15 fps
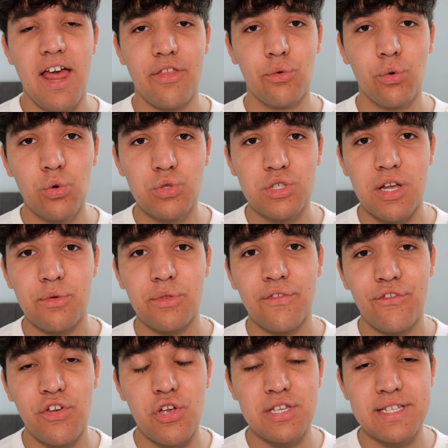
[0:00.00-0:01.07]
They're also the
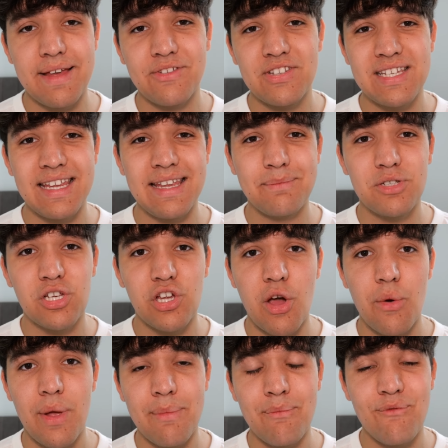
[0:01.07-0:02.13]
first ever team to
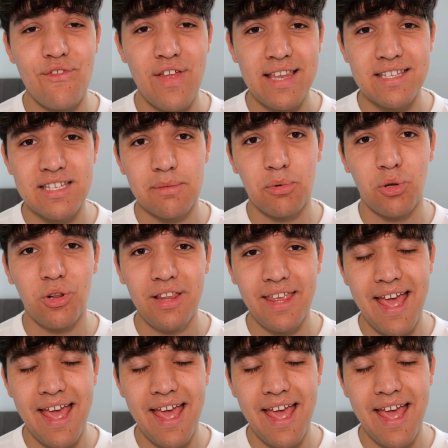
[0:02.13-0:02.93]
go invincible.